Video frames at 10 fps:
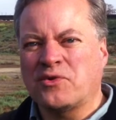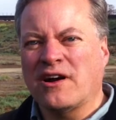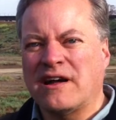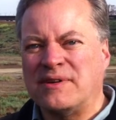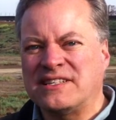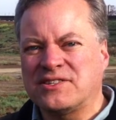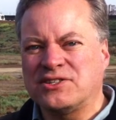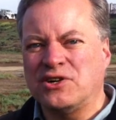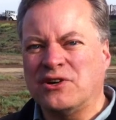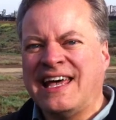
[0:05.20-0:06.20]
Aquarium
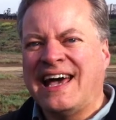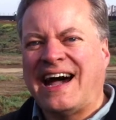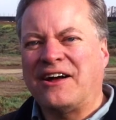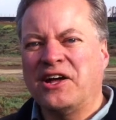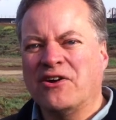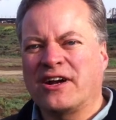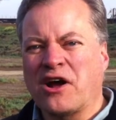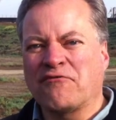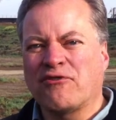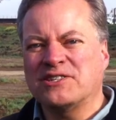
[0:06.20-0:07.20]
Institute, out here on our
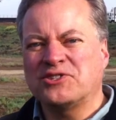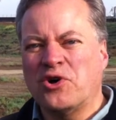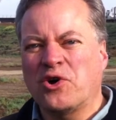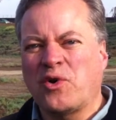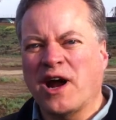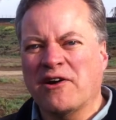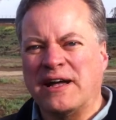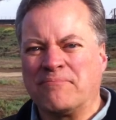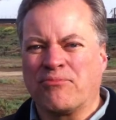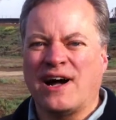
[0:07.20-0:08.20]
Fresno
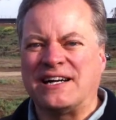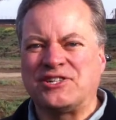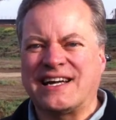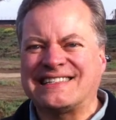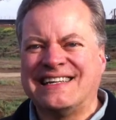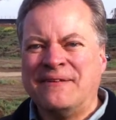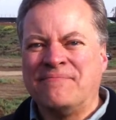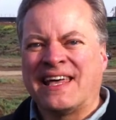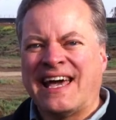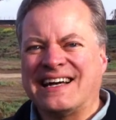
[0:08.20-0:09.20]
Aquarium project
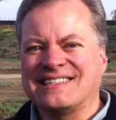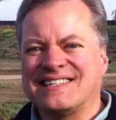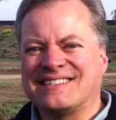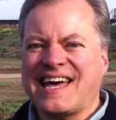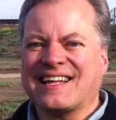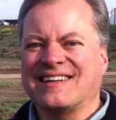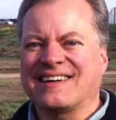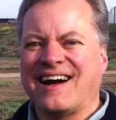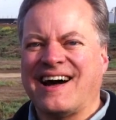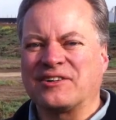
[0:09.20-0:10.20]
as the
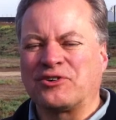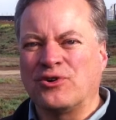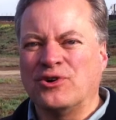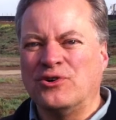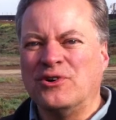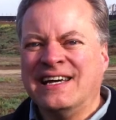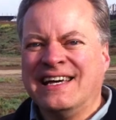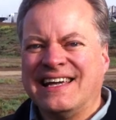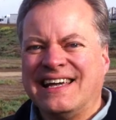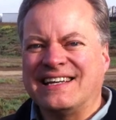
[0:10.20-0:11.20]
Technicon crew
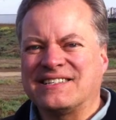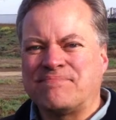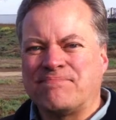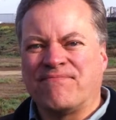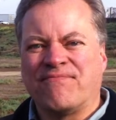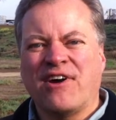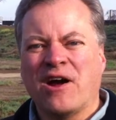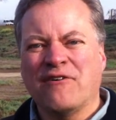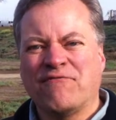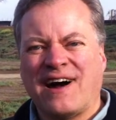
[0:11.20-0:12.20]
is
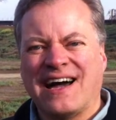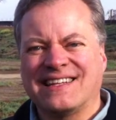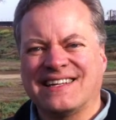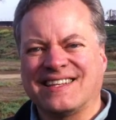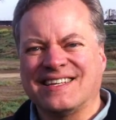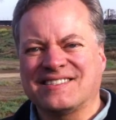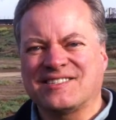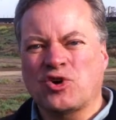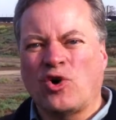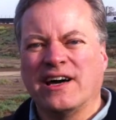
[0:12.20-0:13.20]
verifying that this
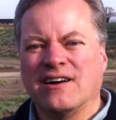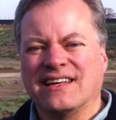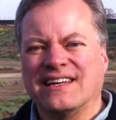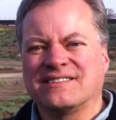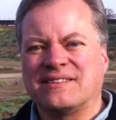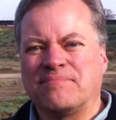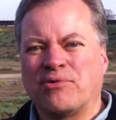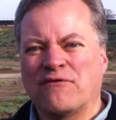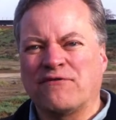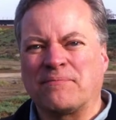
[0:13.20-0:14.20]
soil is the
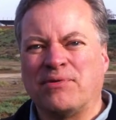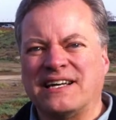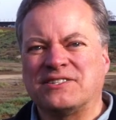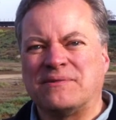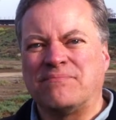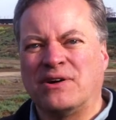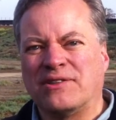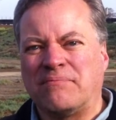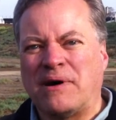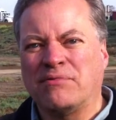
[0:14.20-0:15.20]
perfect place to build
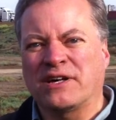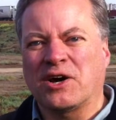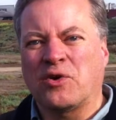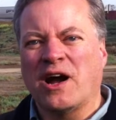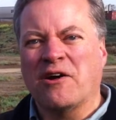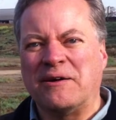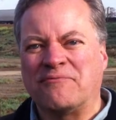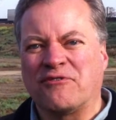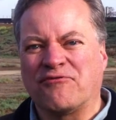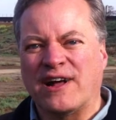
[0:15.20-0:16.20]
the public aquarium
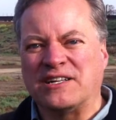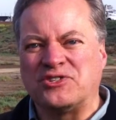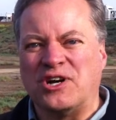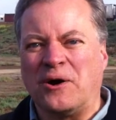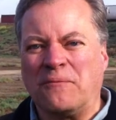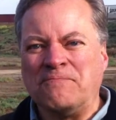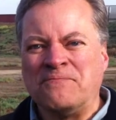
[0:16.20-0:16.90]
for Fresno.